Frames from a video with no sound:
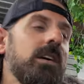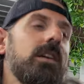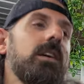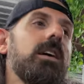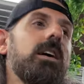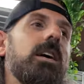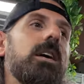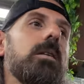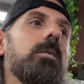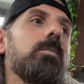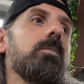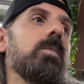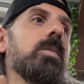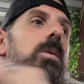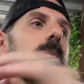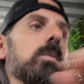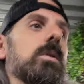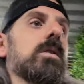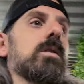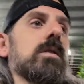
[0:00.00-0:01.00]
Let
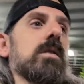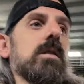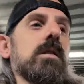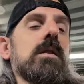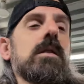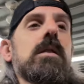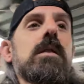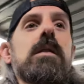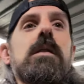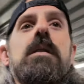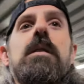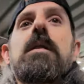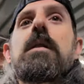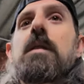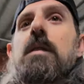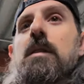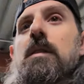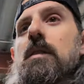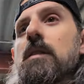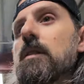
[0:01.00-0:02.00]
me see here.
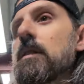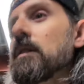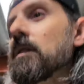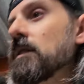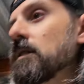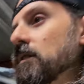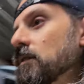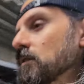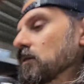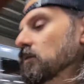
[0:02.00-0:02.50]
I think this